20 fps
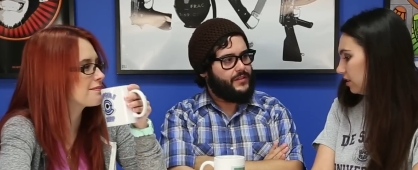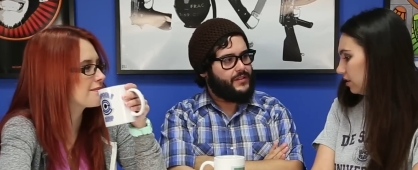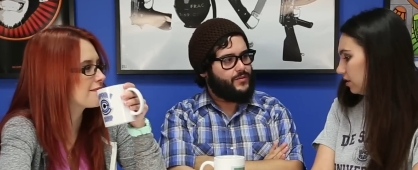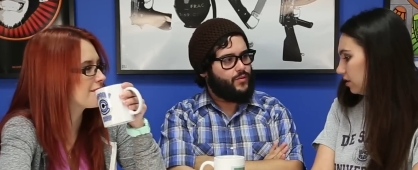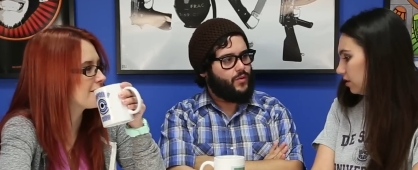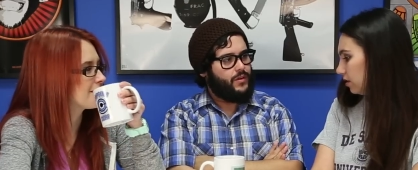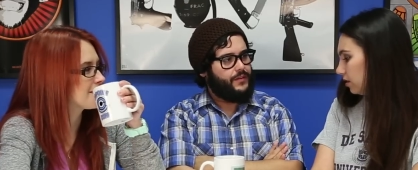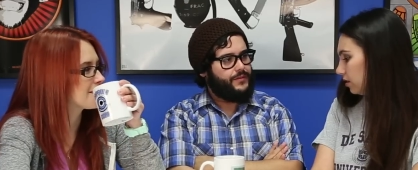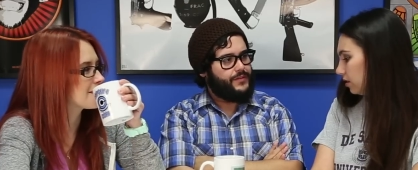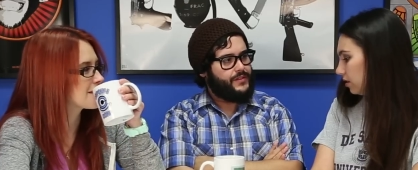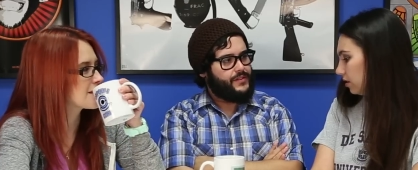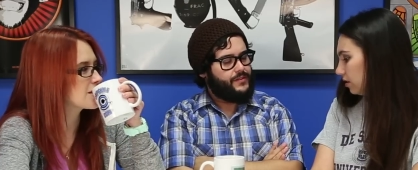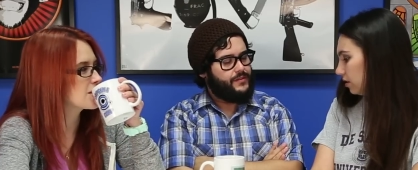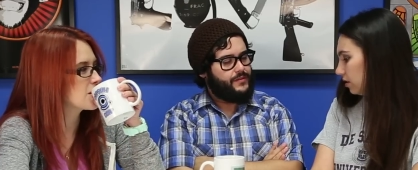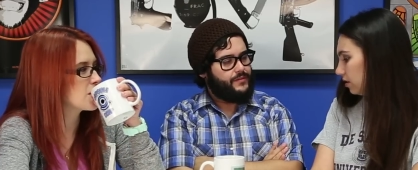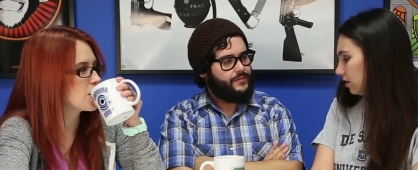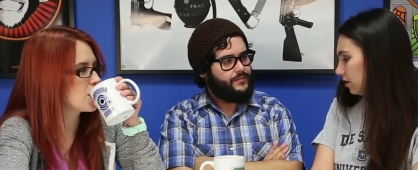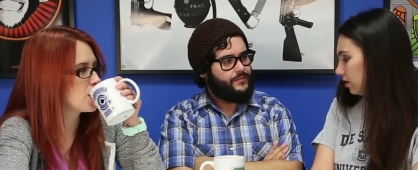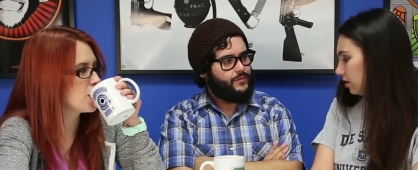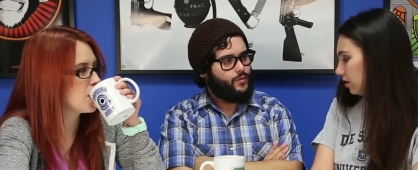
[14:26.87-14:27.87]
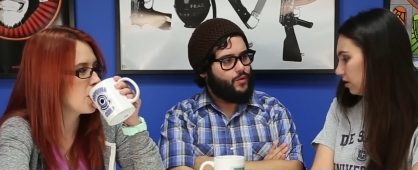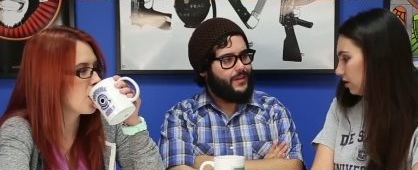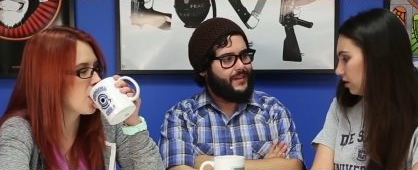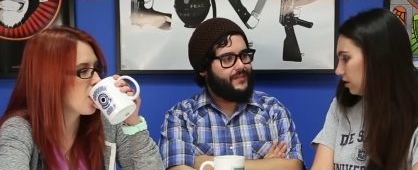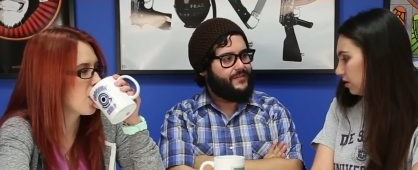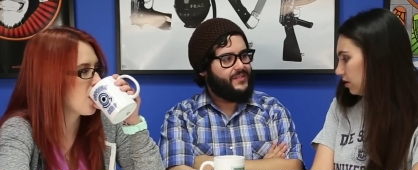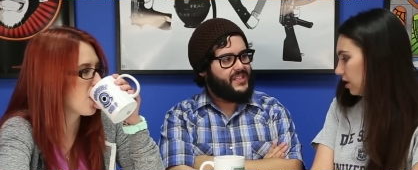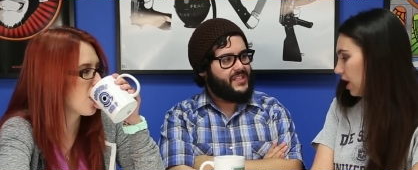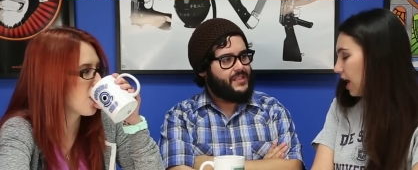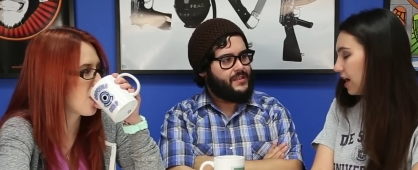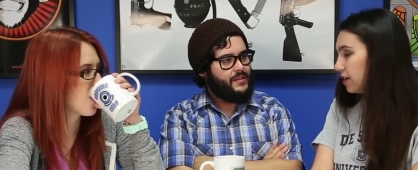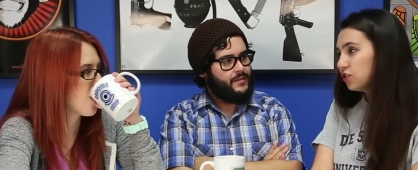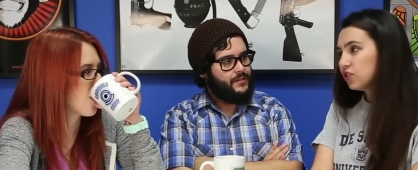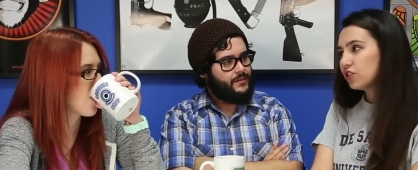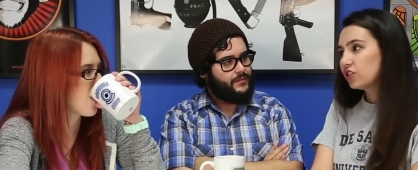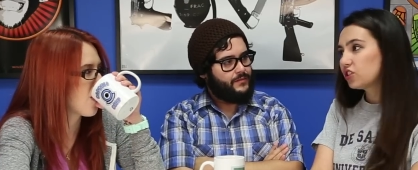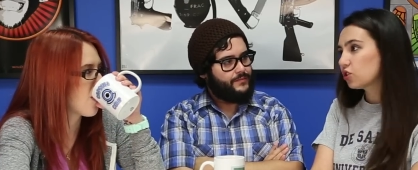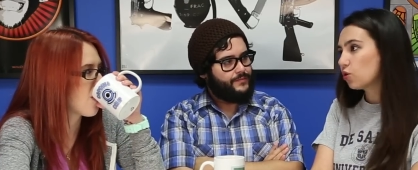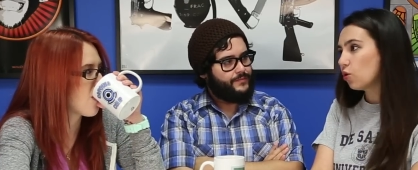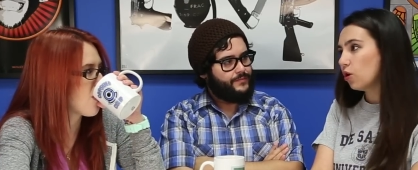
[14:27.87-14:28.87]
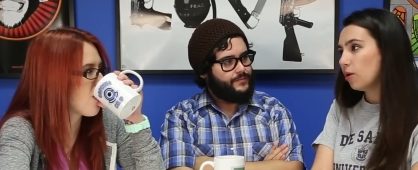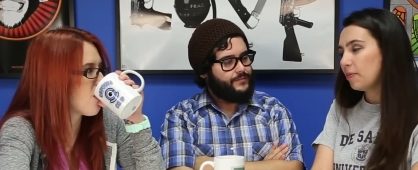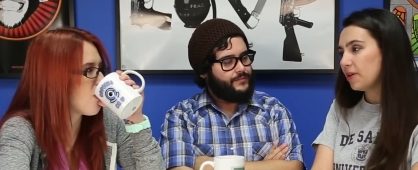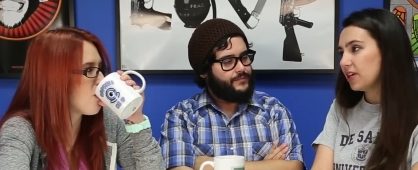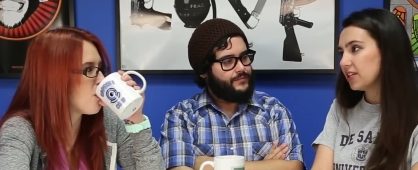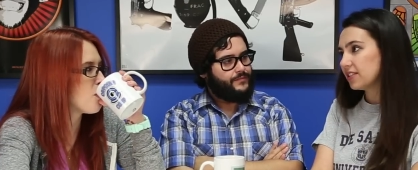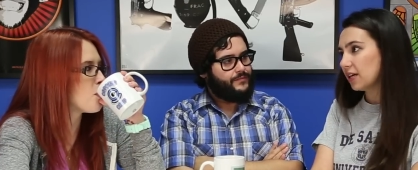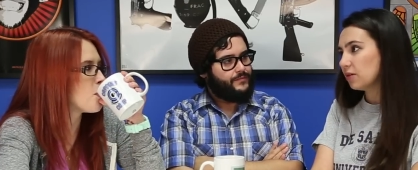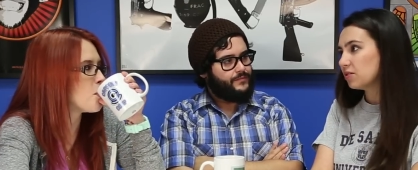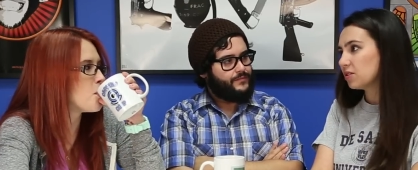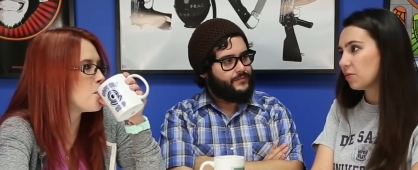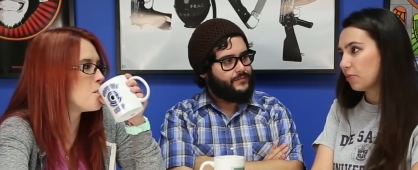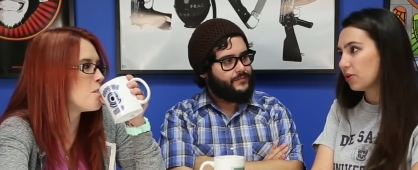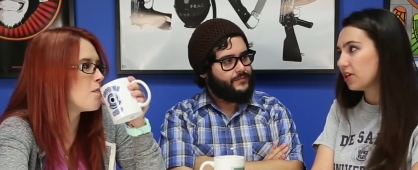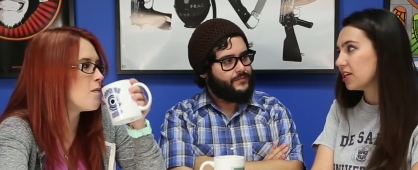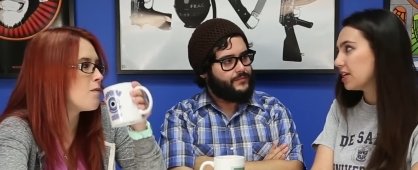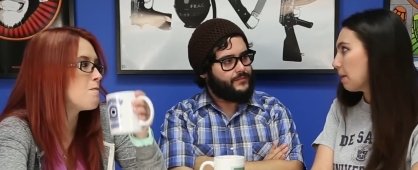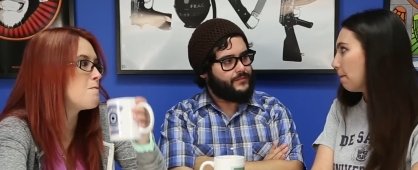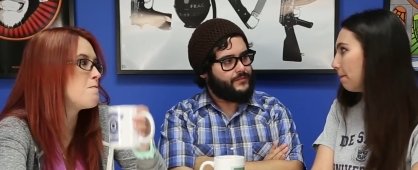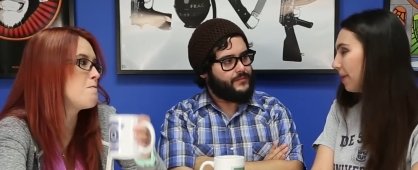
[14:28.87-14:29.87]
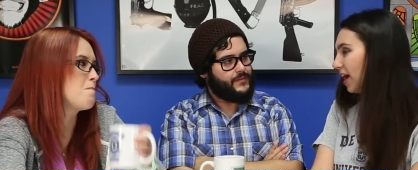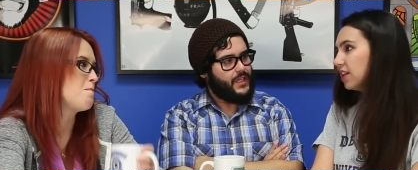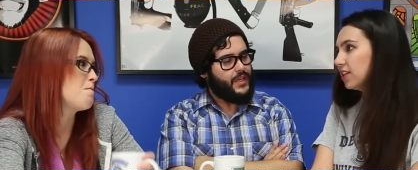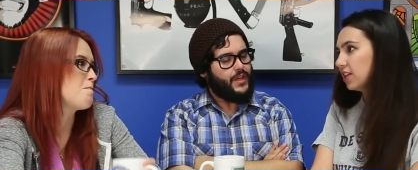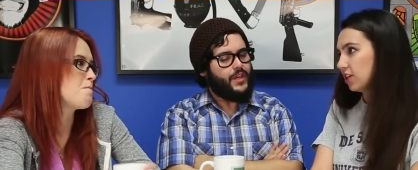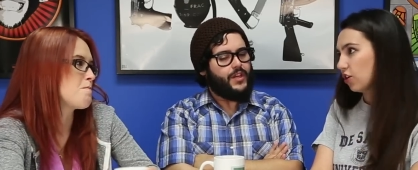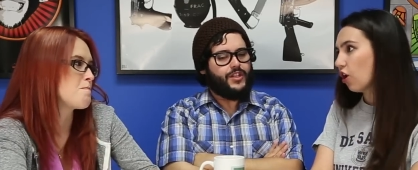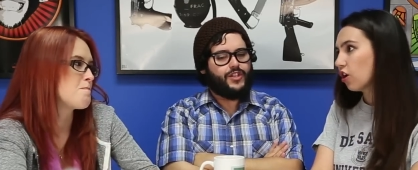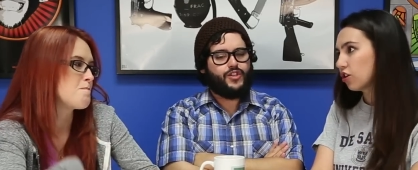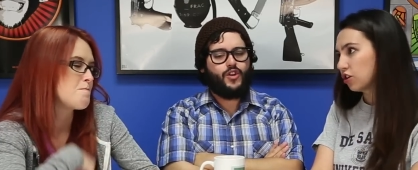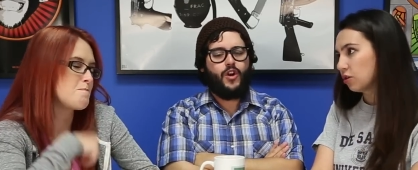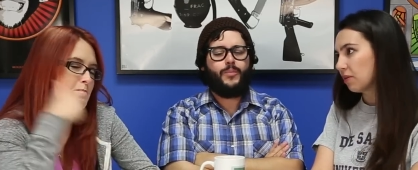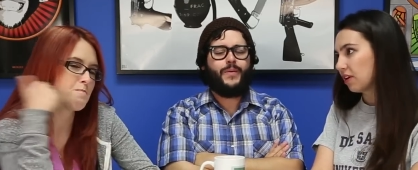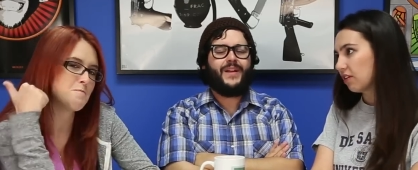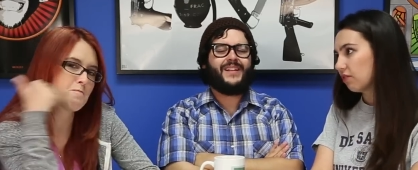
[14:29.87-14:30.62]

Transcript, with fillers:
Speaker 1: Is wolves? wolves.
Speaker 2: I don't know. Scorpions. That was a pretty compelling
Speaker 1: argument.